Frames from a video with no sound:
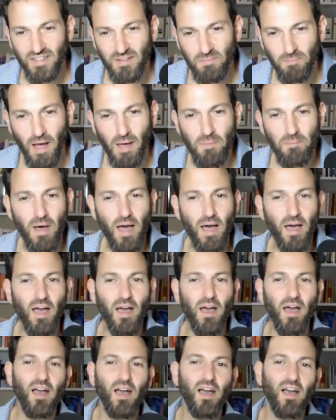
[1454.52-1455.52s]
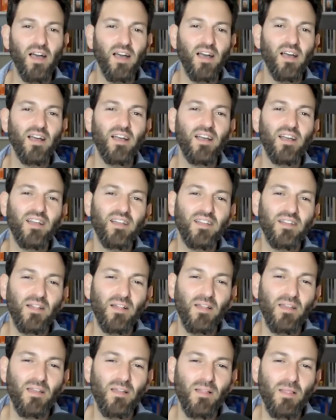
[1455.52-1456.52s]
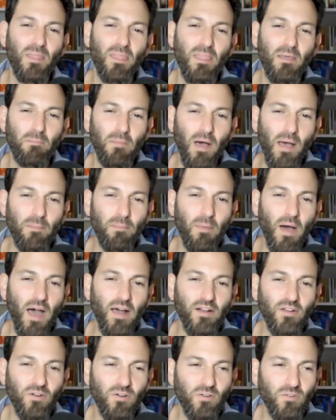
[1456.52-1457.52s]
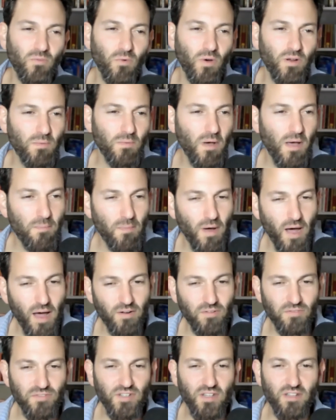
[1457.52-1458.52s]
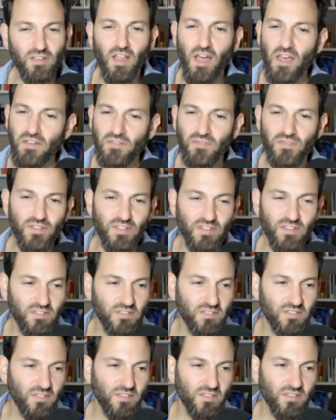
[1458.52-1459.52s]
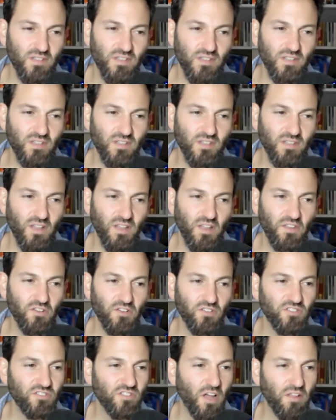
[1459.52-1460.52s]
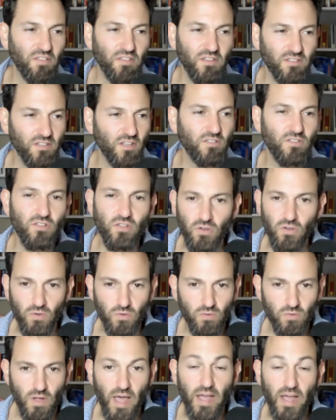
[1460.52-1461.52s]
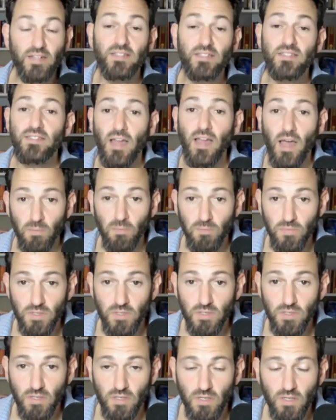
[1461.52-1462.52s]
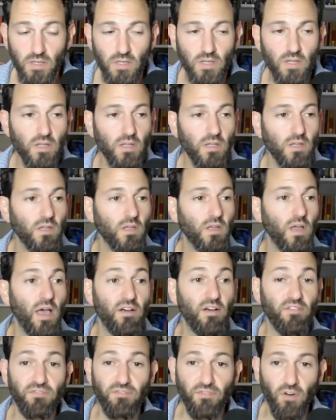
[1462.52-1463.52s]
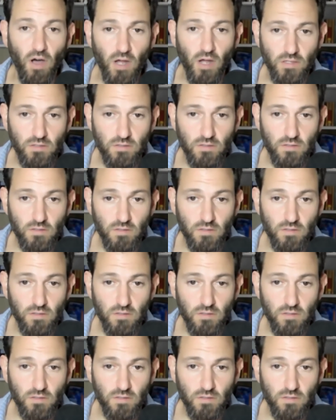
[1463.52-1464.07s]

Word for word: The exercises. My motto, one of my mottos on life is there's nothing to do except have fun,